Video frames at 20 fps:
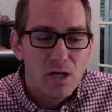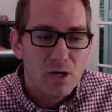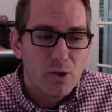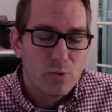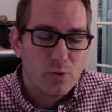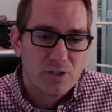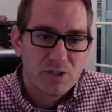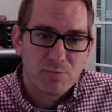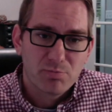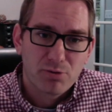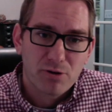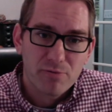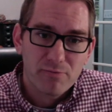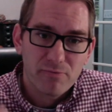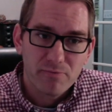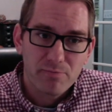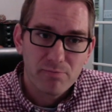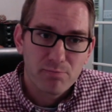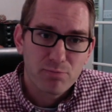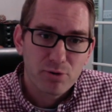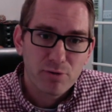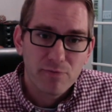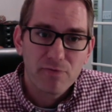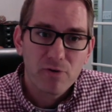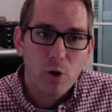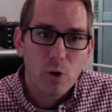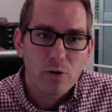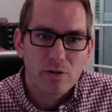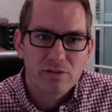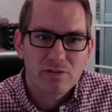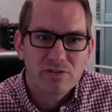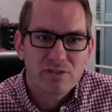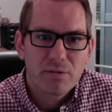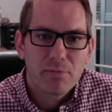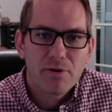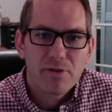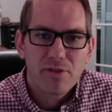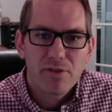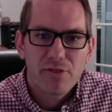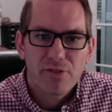which provoked some
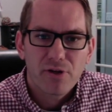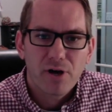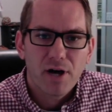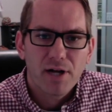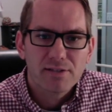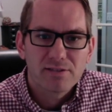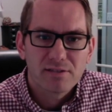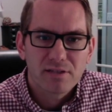of the thoughts